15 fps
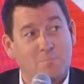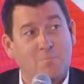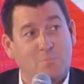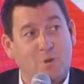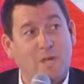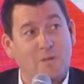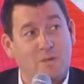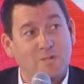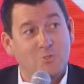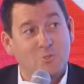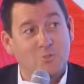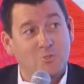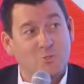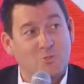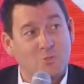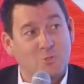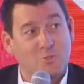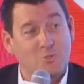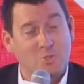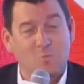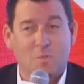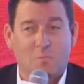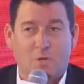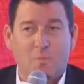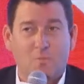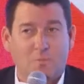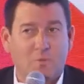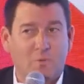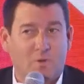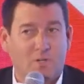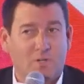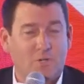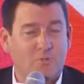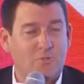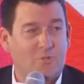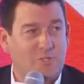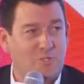brand issues on YouTube. You probably want to go do the